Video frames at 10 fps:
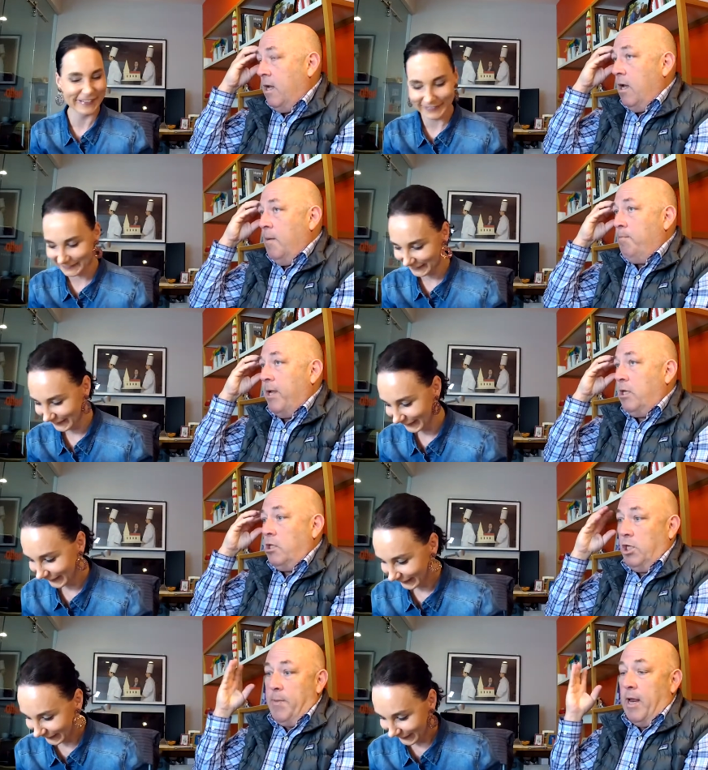Speaker 1: know, but
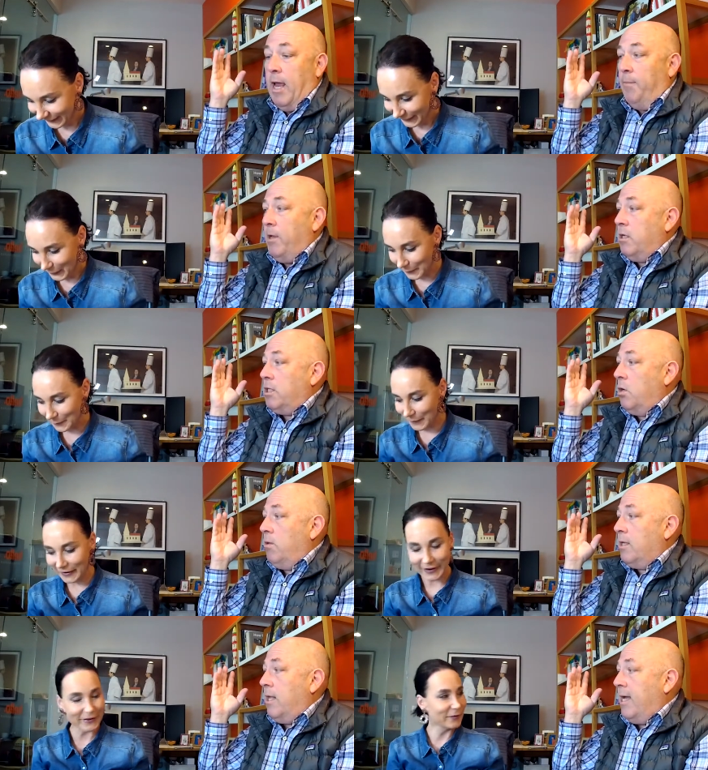she made it happen. So, but
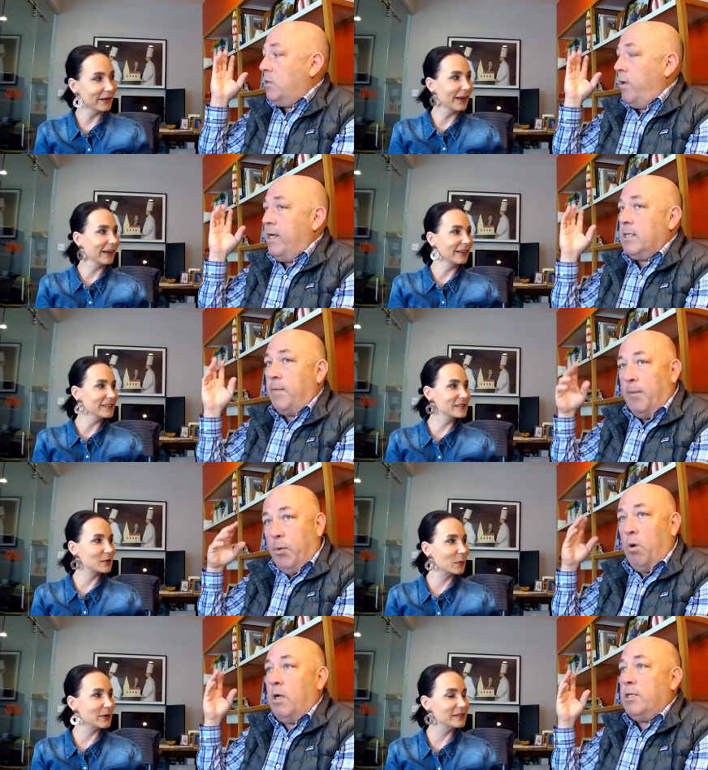I know that week, I can
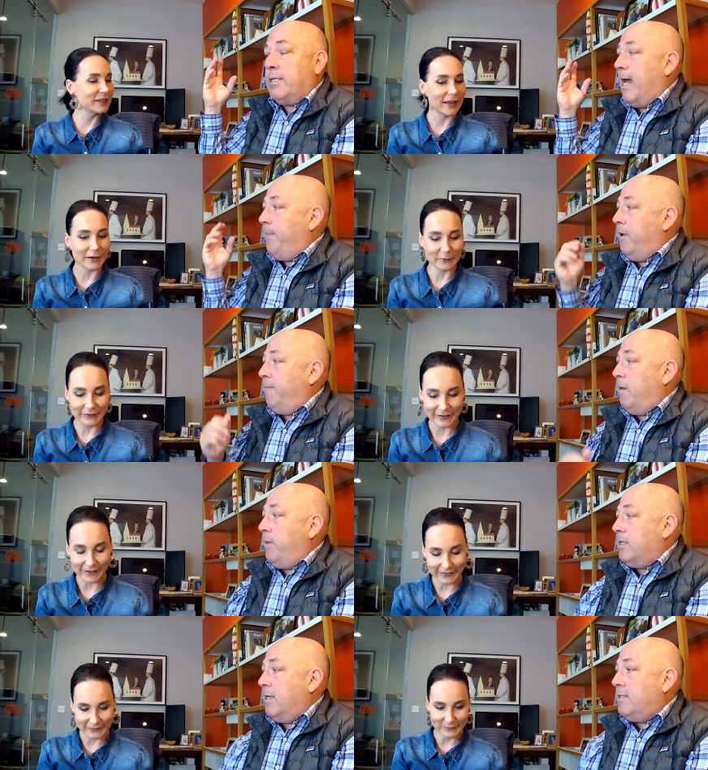squeeze it out for the yeah.
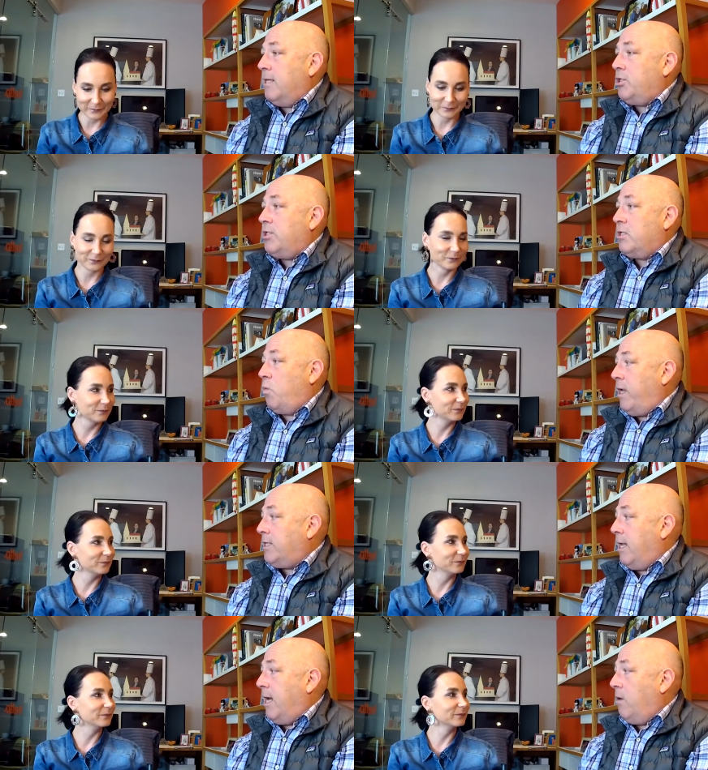business, and she squeezed
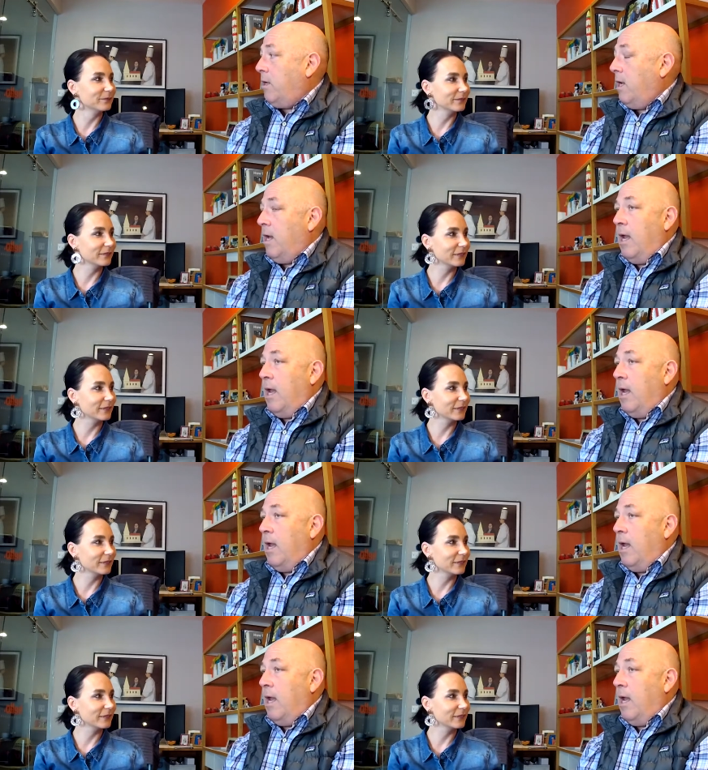it out.